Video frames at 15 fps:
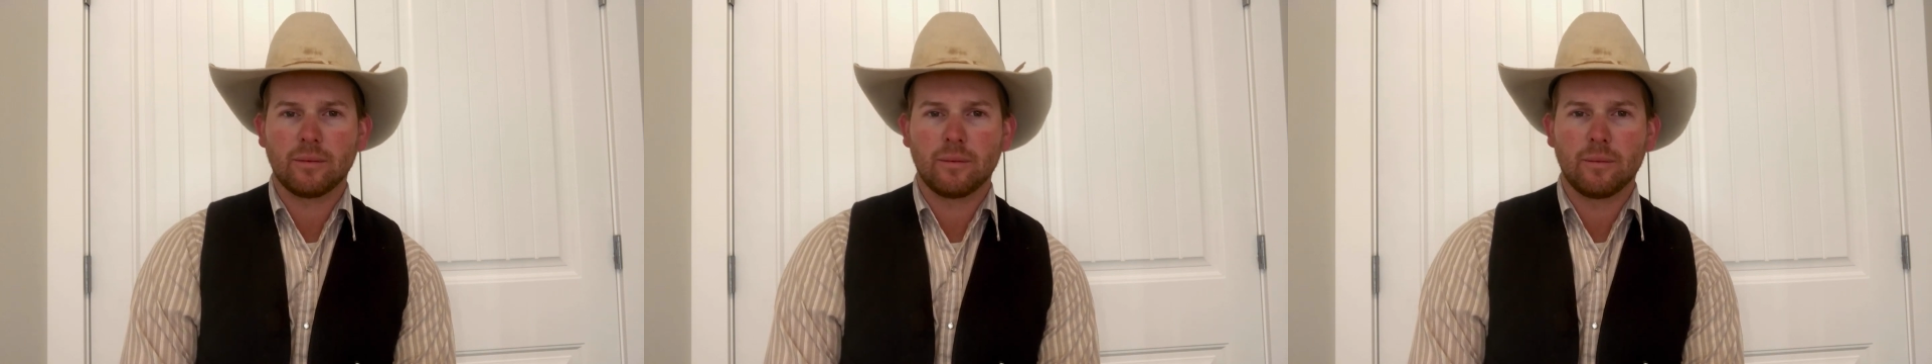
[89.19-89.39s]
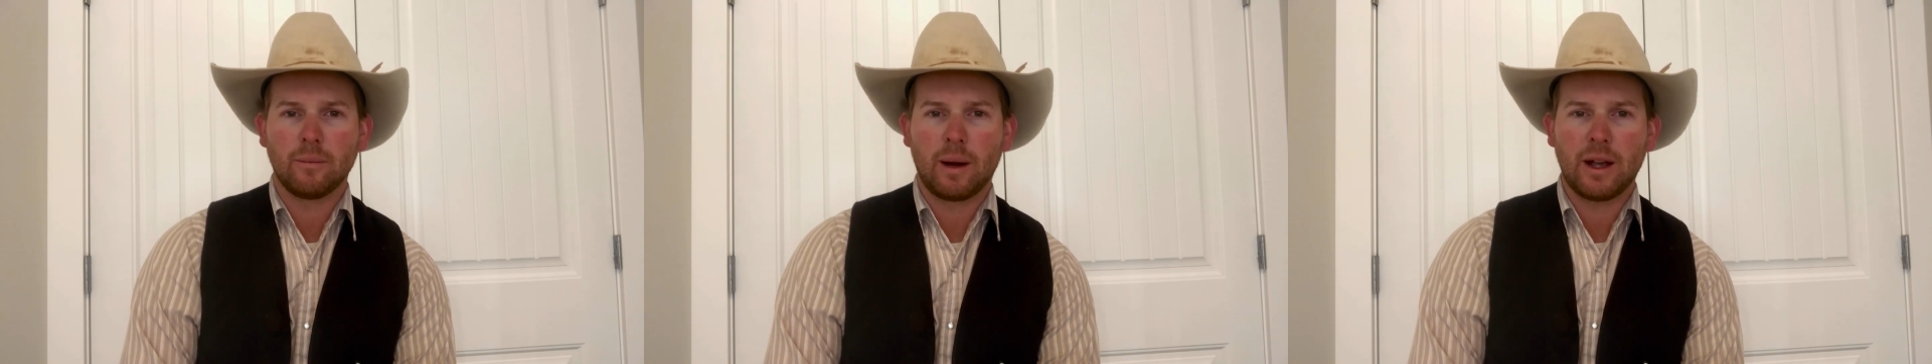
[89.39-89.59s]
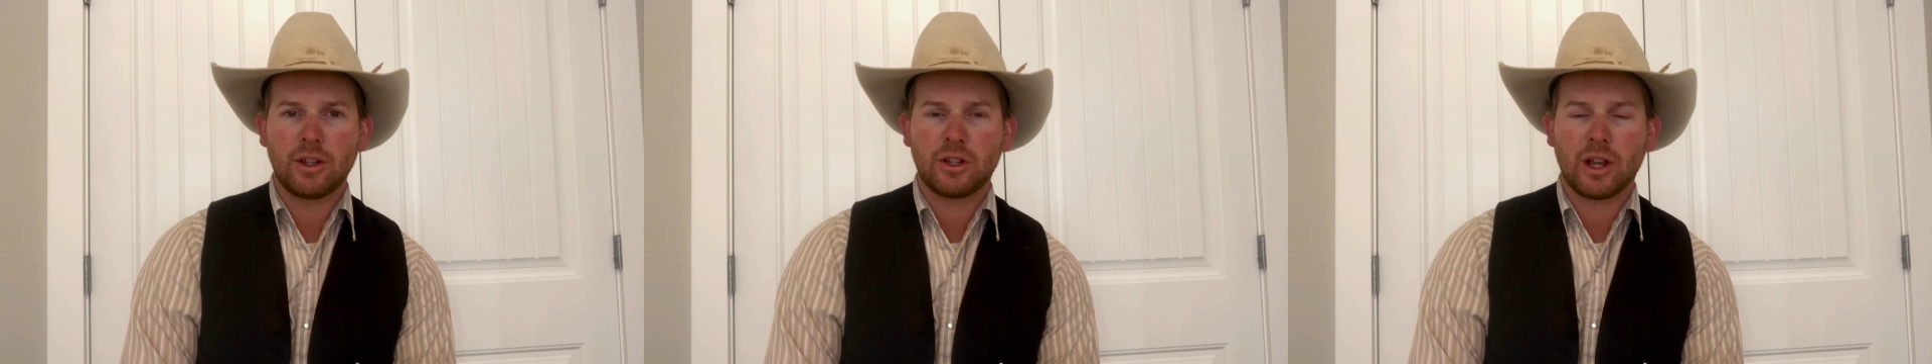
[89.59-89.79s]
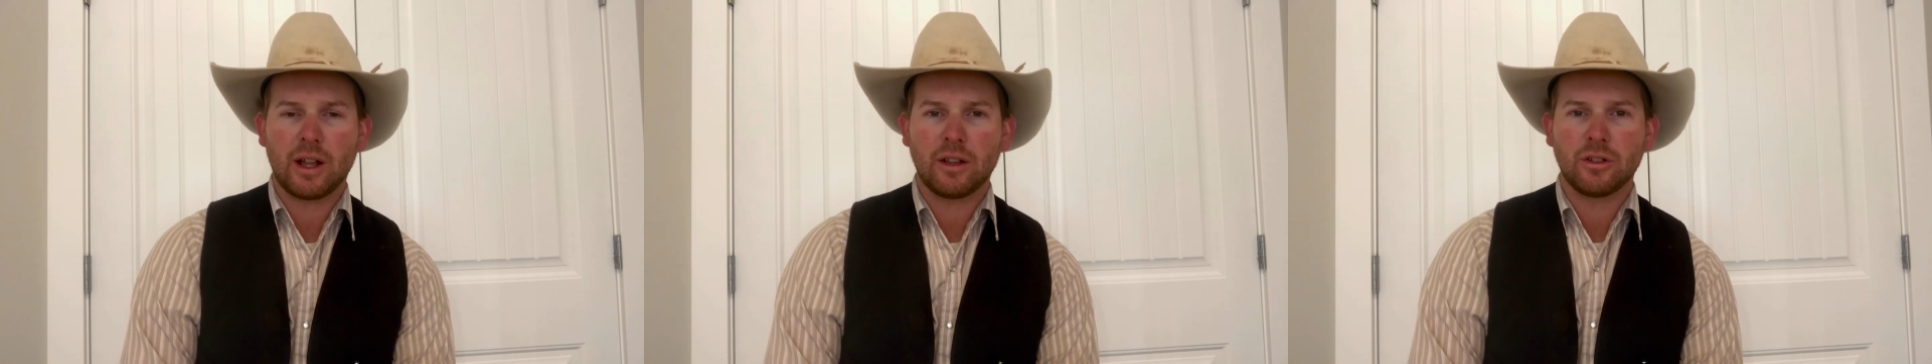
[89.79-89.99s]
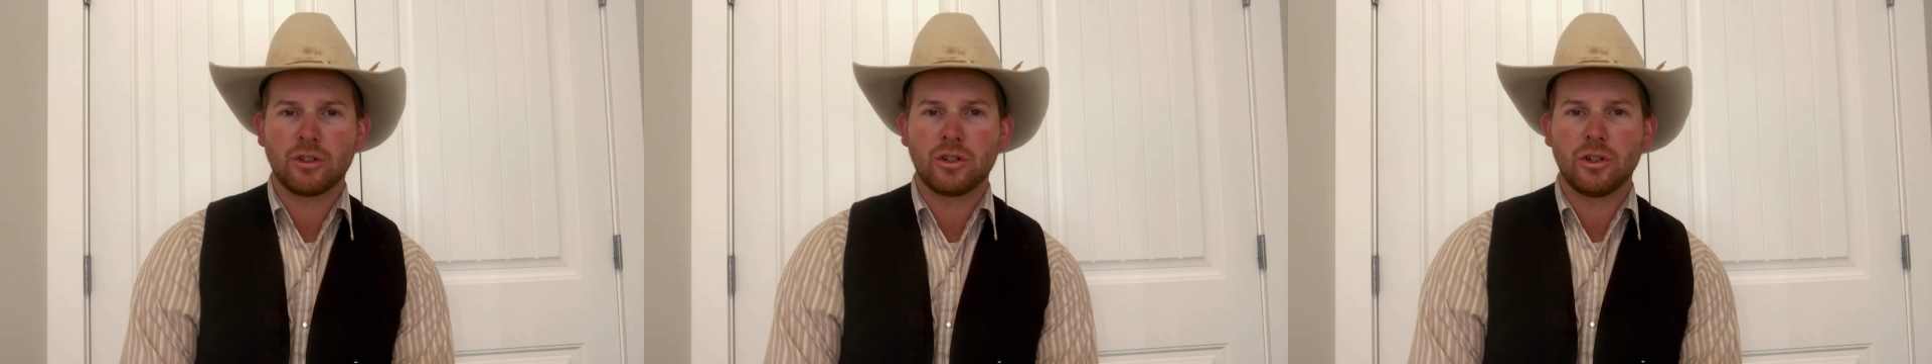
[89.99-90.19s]
my
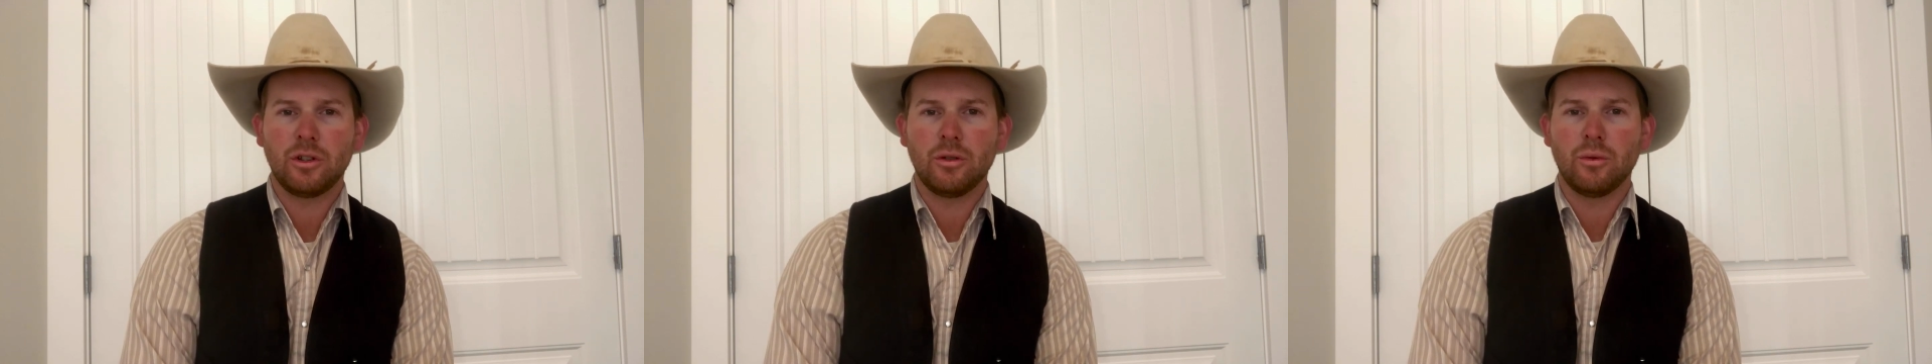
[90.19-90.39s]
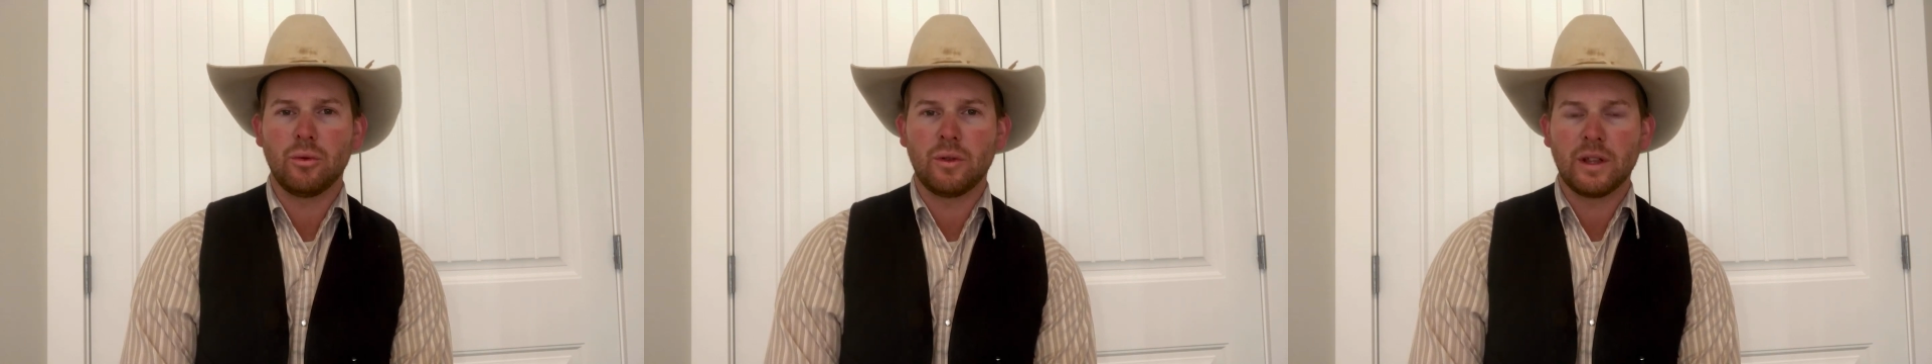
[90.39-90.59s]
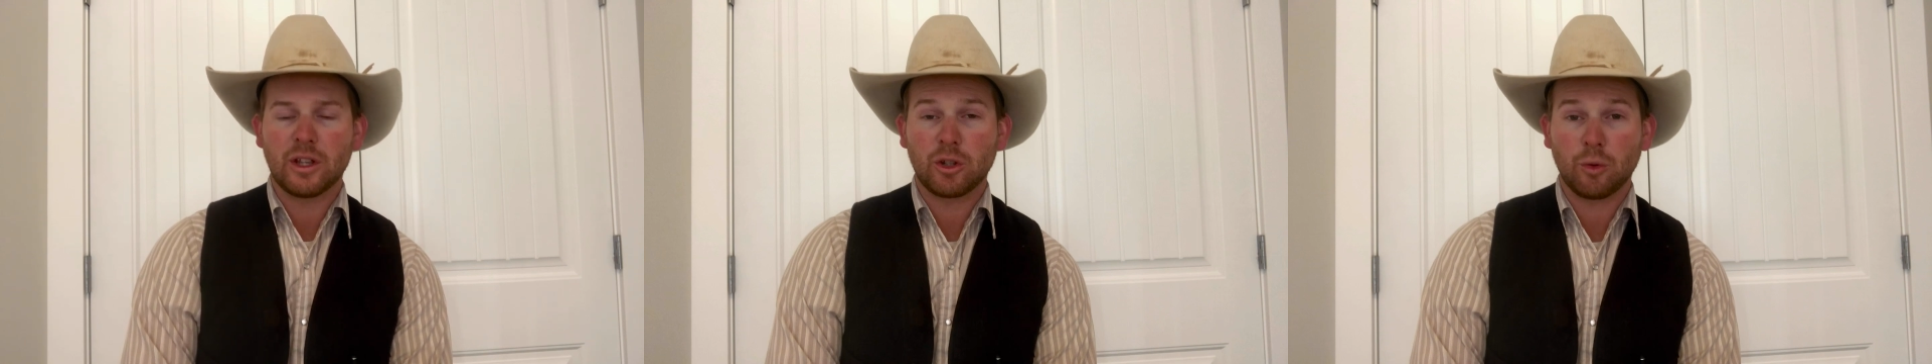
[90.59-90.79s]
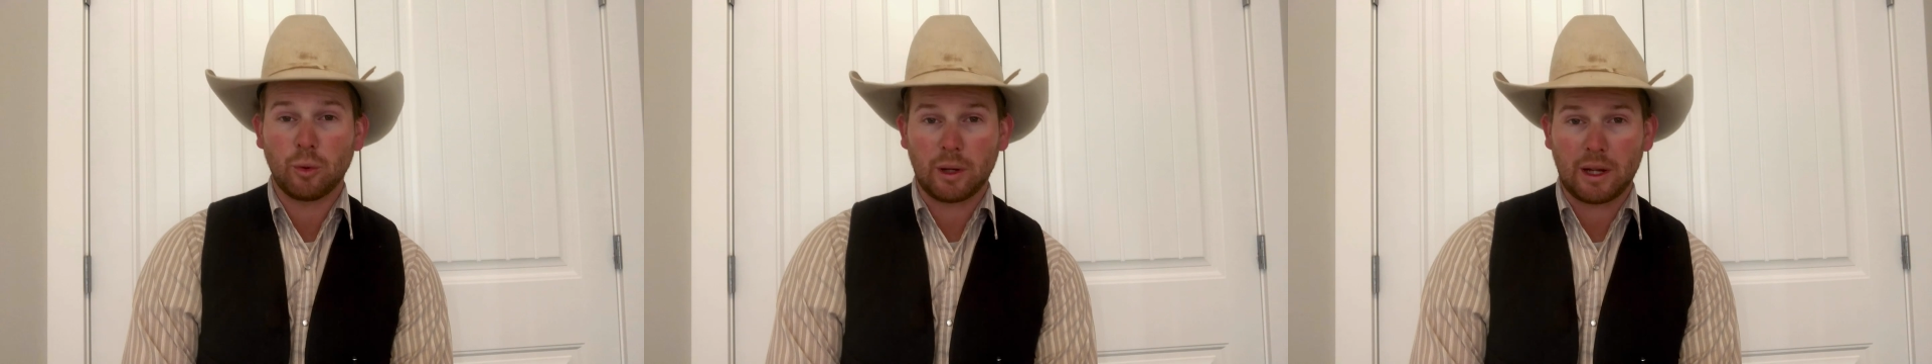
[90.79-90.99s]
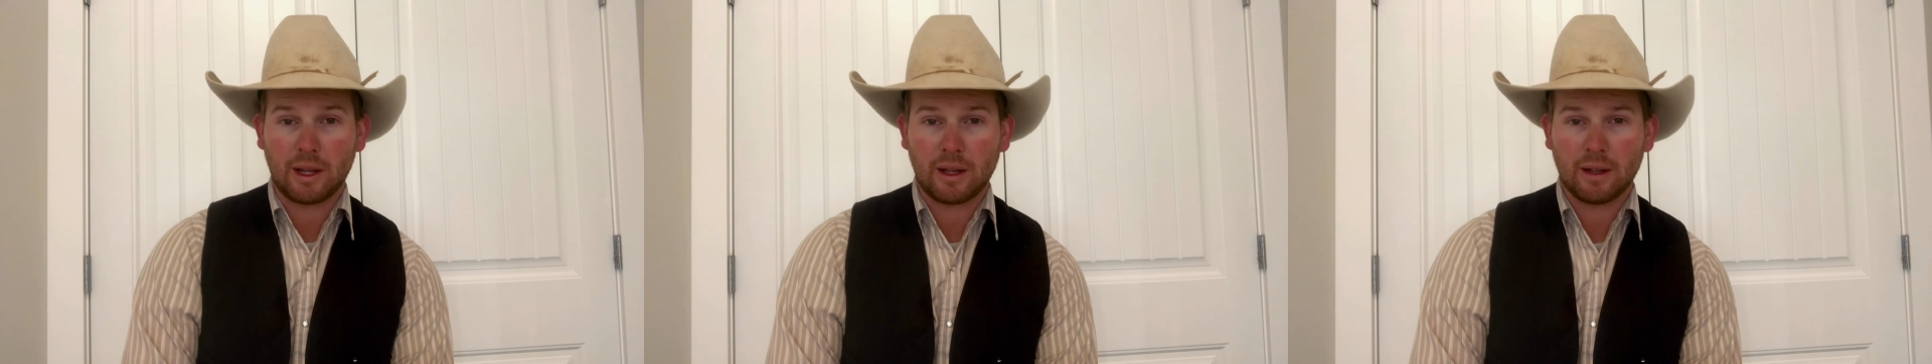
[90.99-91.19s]
challenge to you this
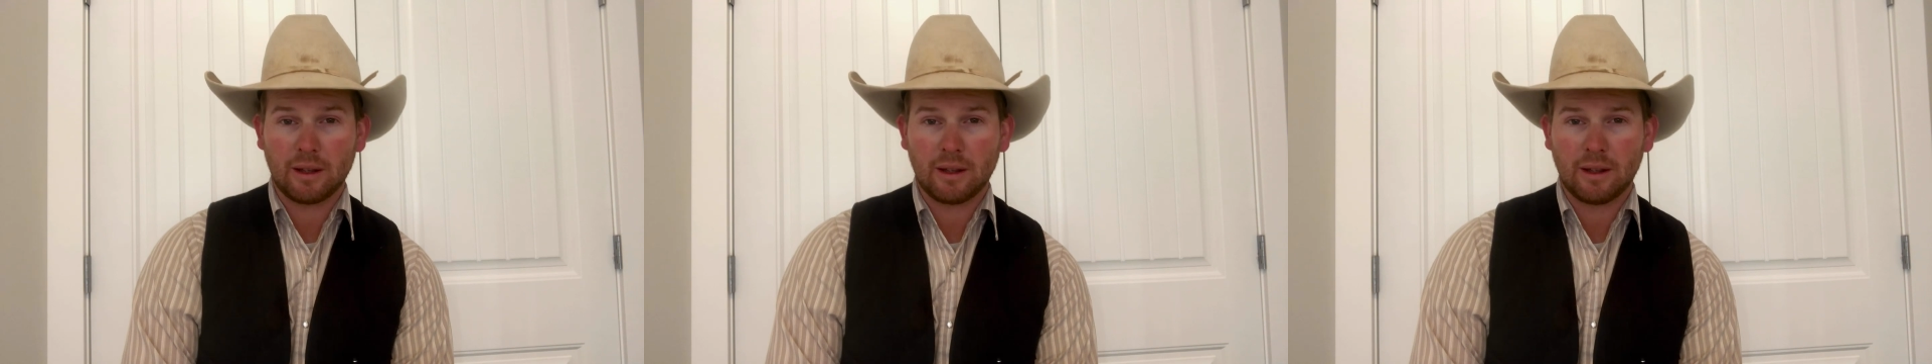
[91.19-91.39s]
week